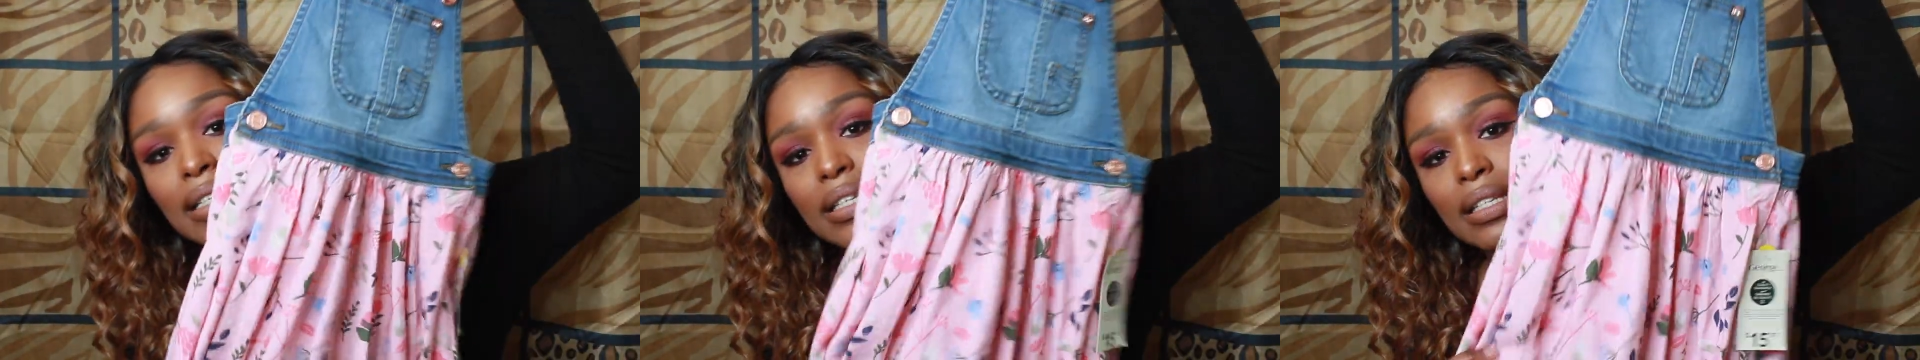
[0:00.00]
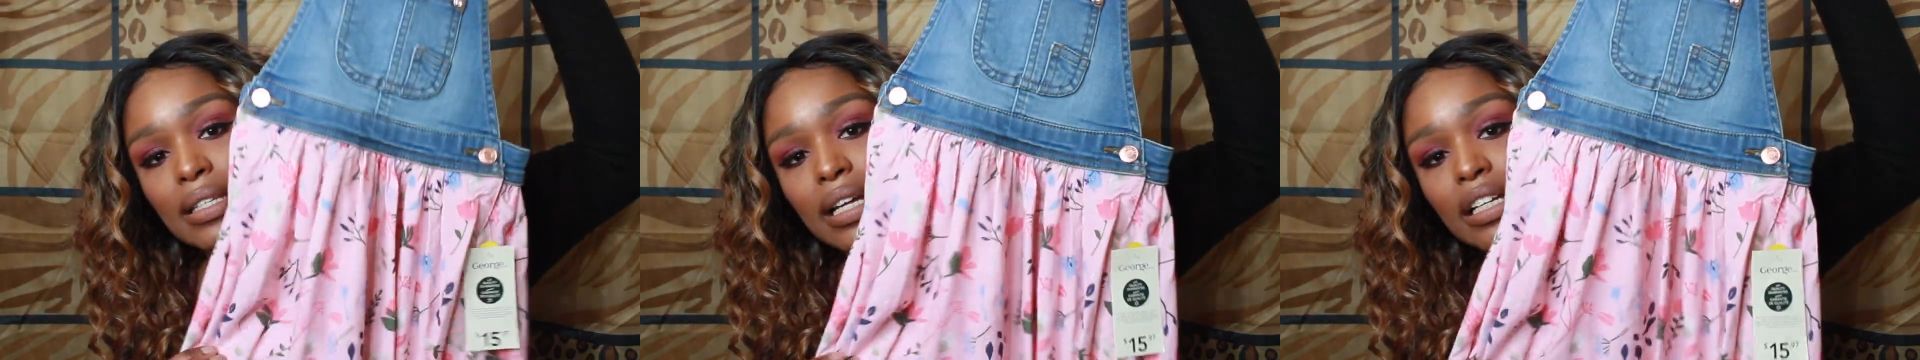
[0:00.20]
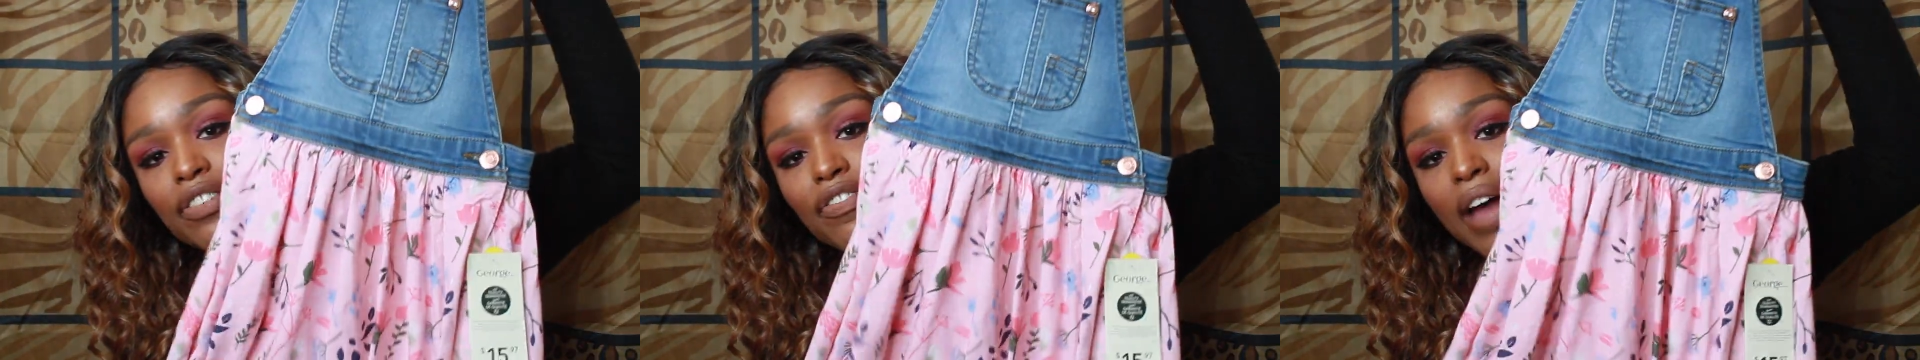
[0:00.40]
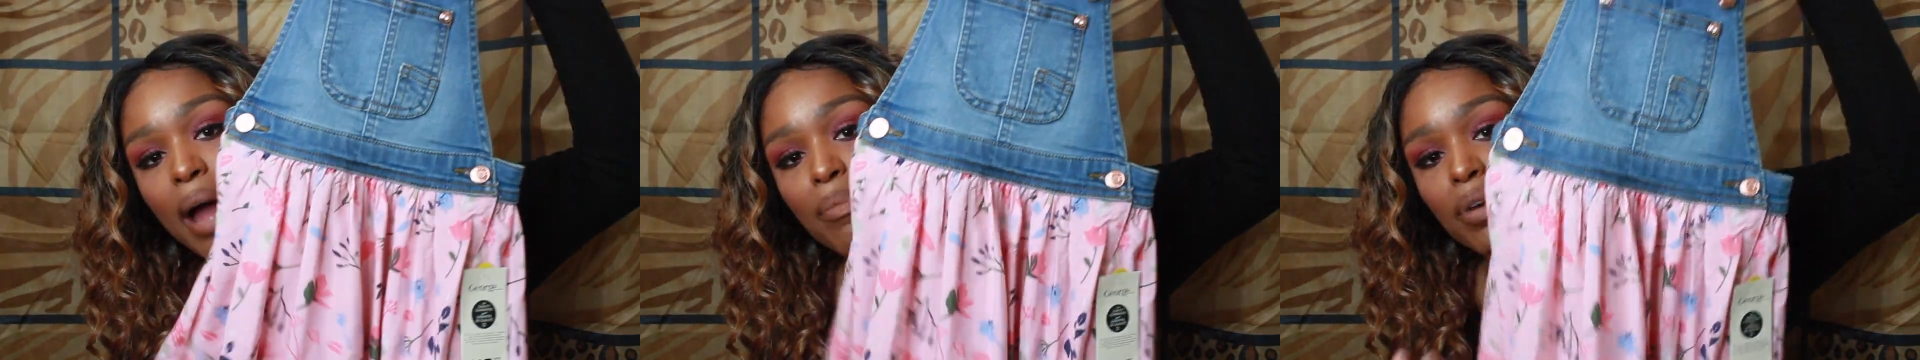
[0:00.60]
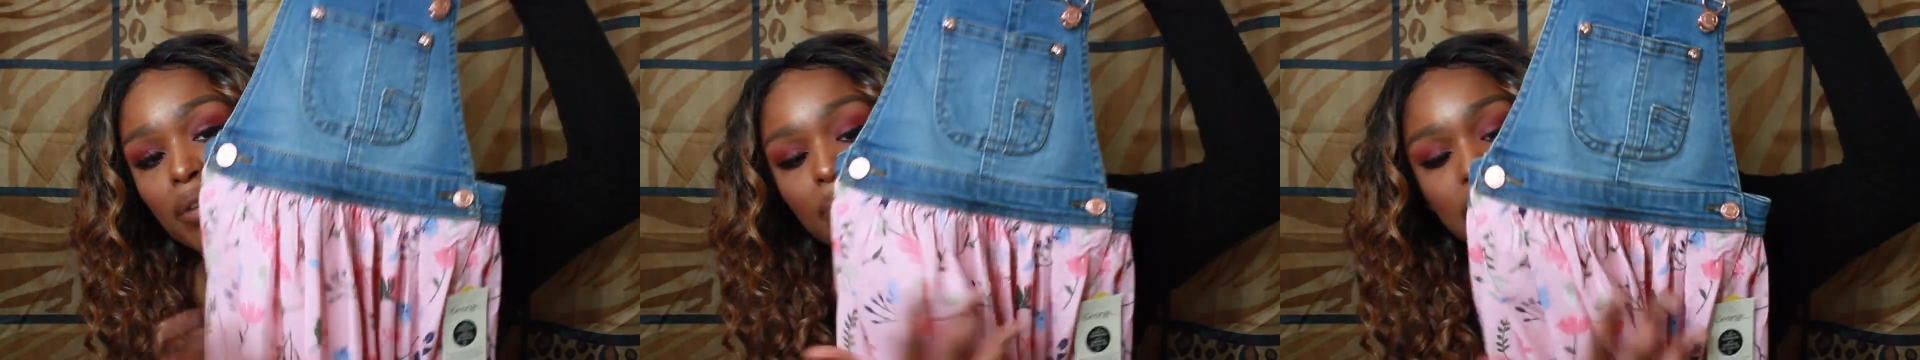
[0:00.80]
is this nice
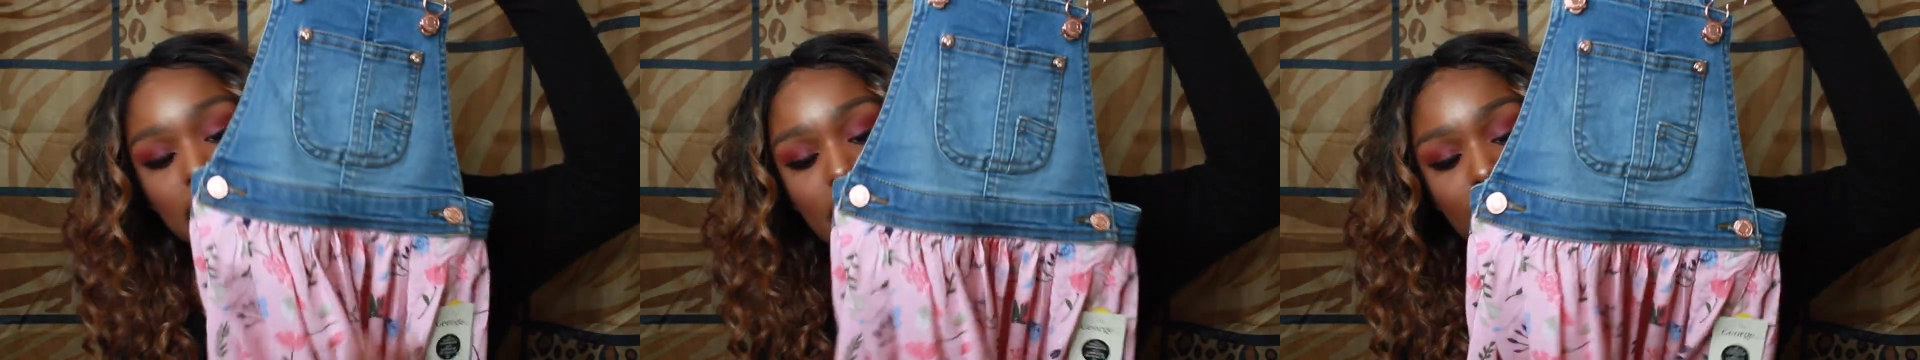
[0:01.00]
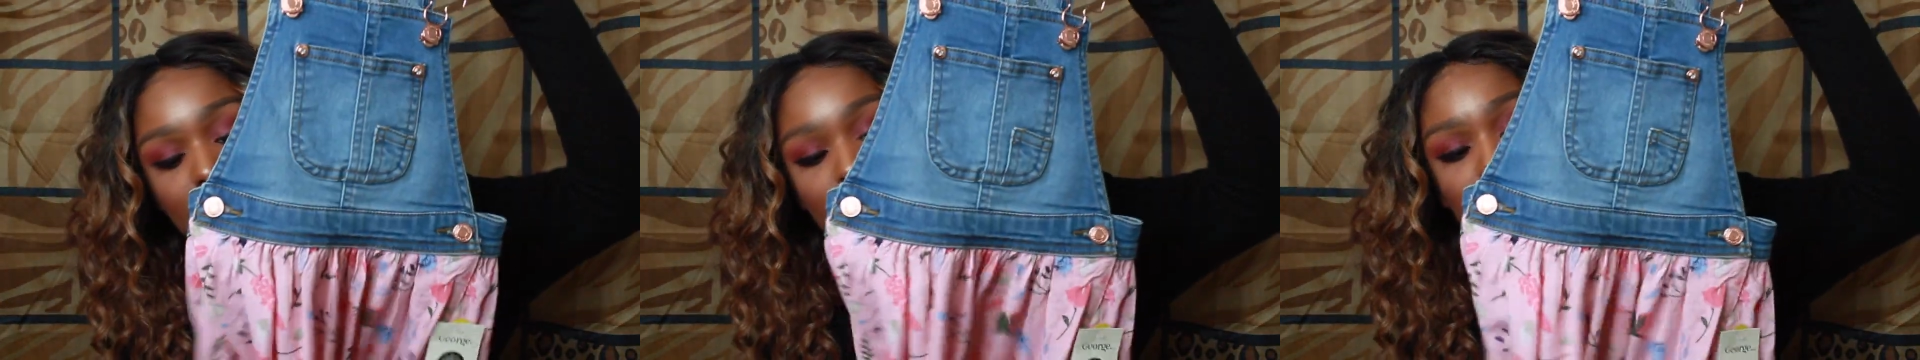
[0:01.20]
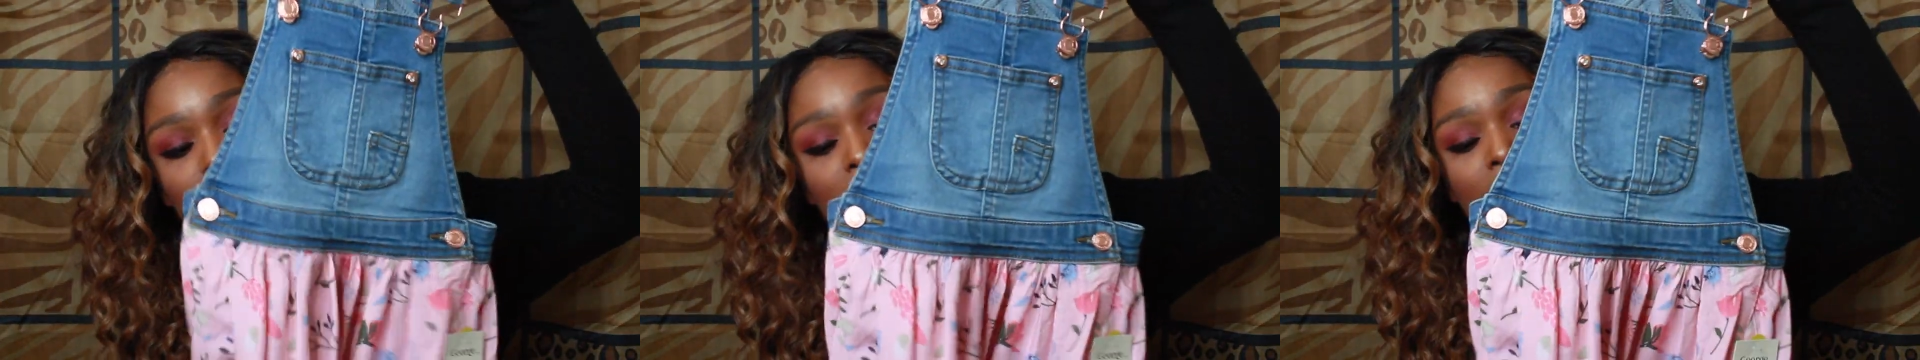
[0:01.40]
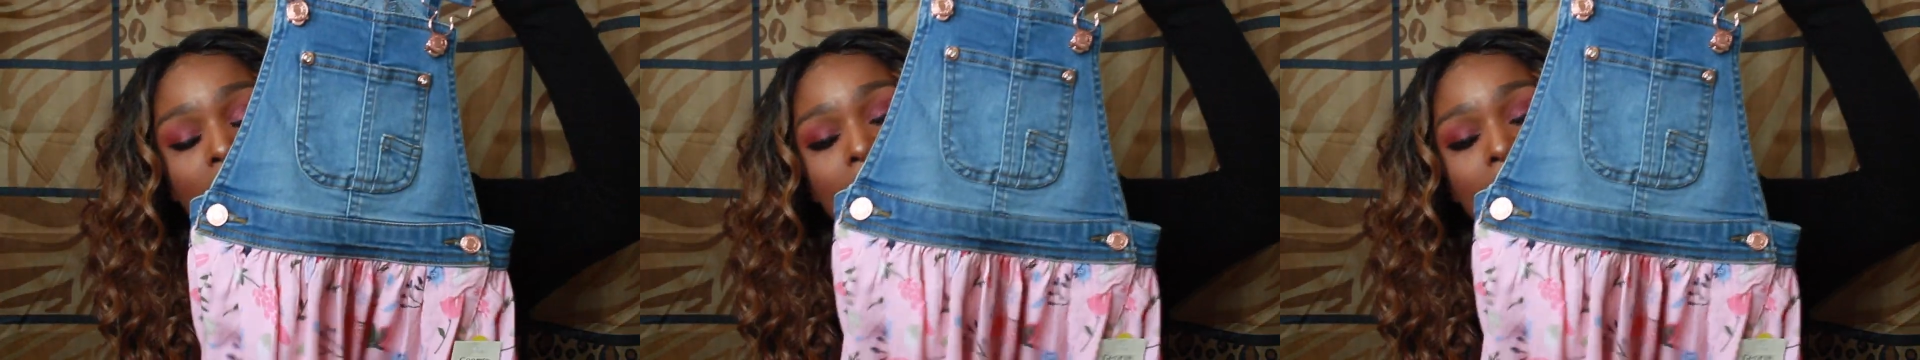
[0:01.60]
fabric material